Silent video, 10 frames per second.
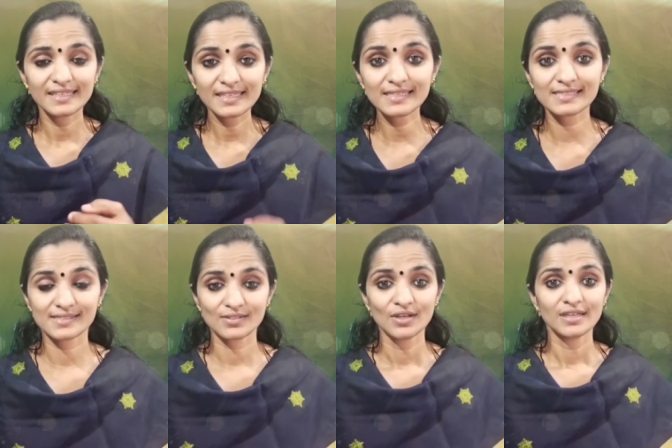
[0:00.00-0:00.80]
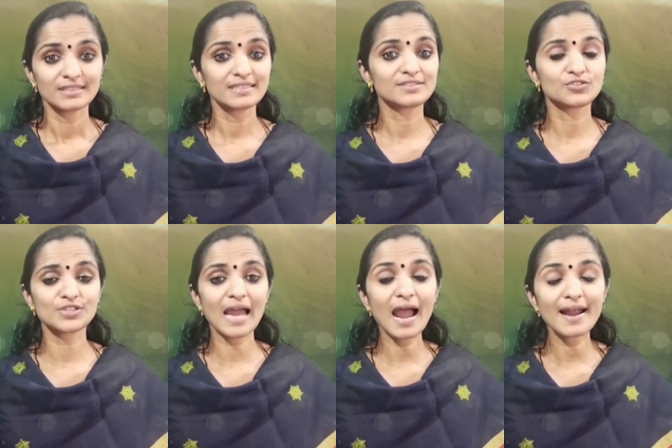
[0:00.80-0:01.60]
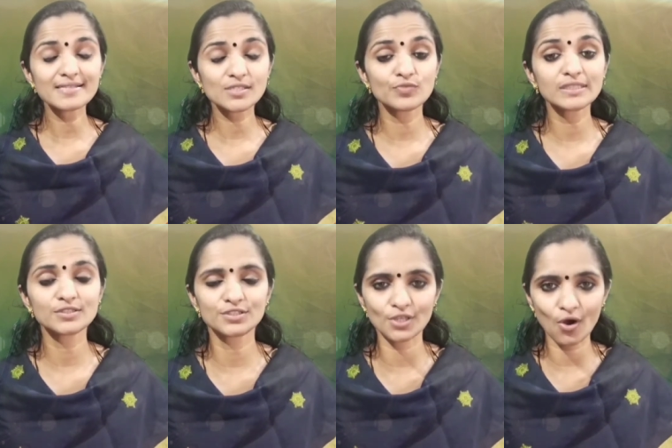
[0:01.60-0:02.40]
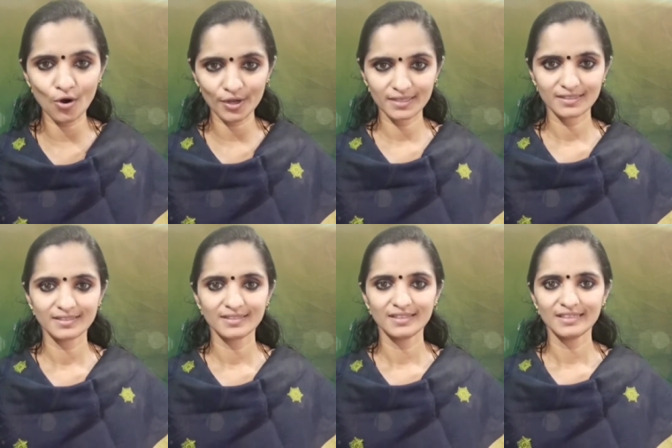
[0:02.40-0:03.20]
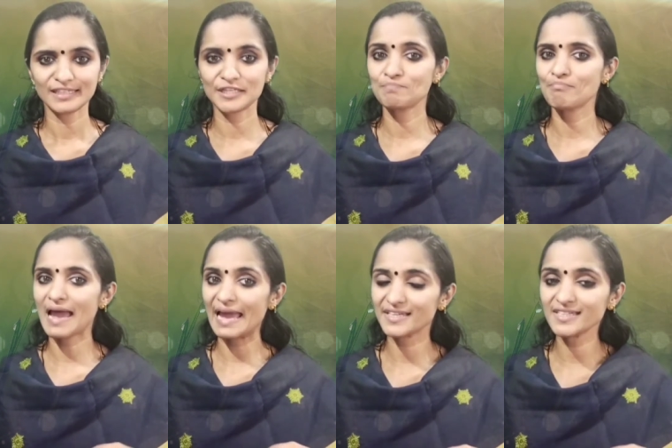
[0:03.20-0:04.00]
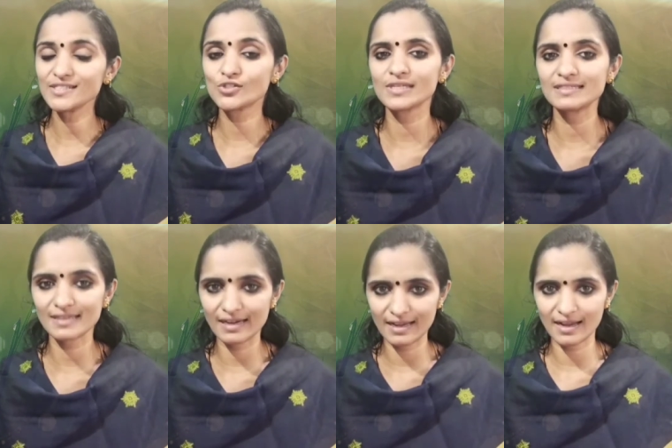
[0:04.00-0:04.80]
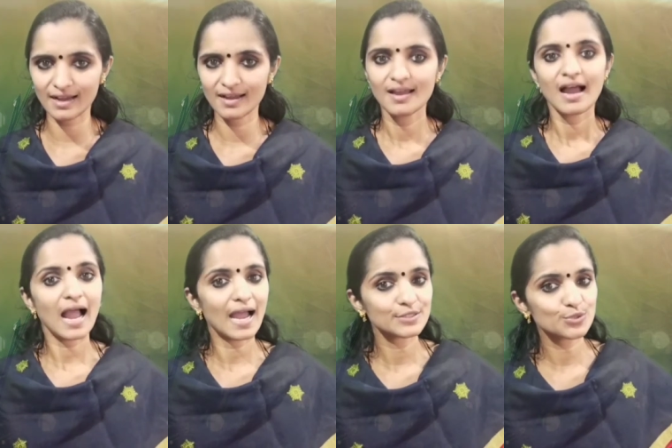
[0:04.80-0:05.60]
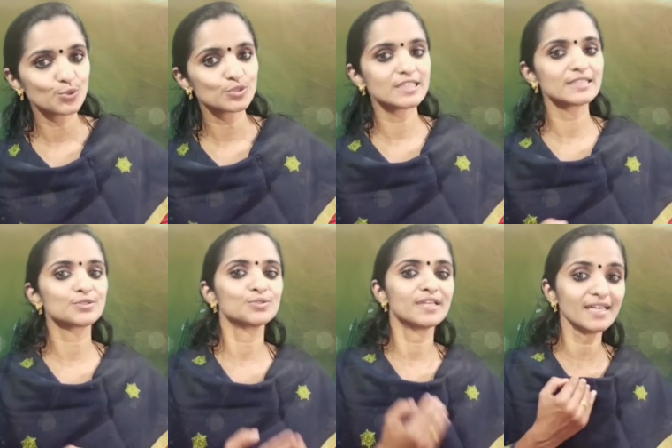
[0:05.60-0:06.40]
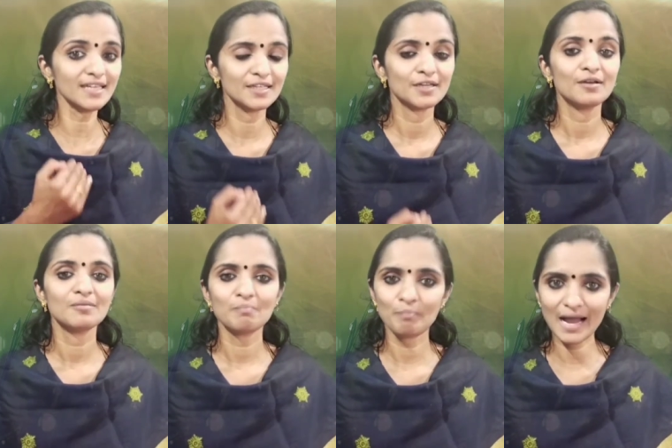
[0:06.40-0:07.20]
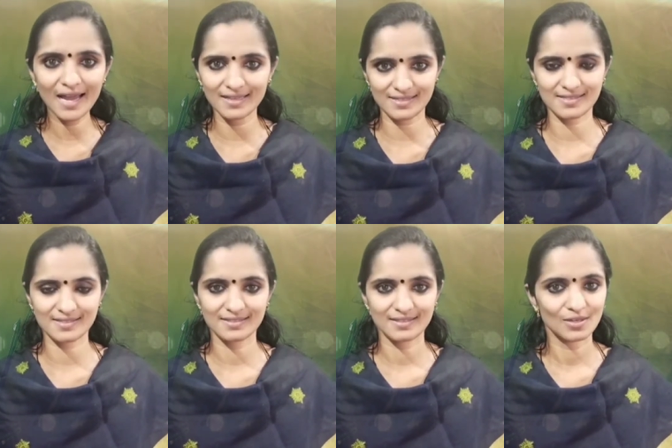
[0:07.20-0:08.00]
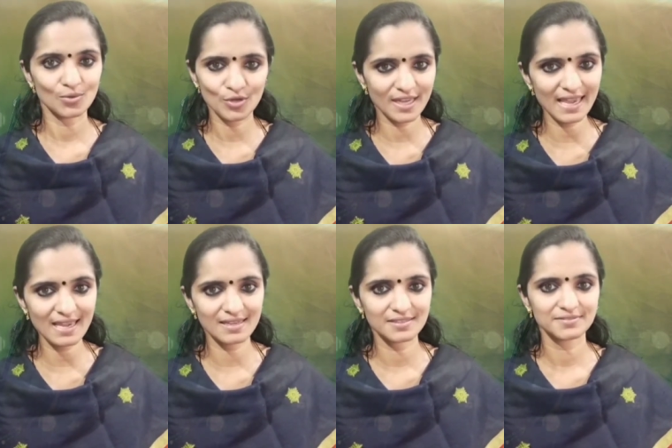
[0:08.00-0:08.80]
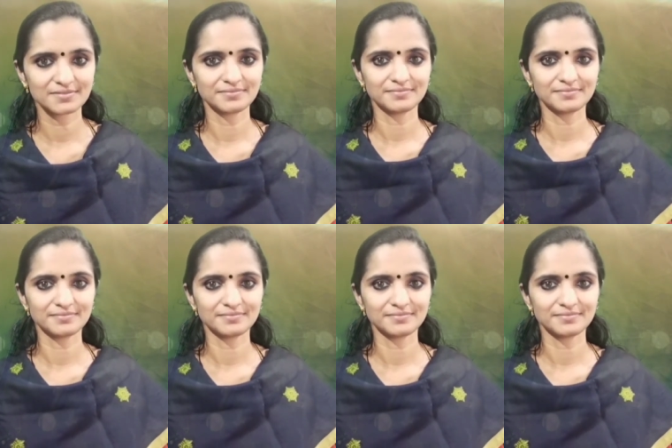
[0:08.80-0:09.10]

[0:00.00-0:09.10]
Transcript: Yes, he danced with joy. He married Cinderella and took her to the palace. Okay.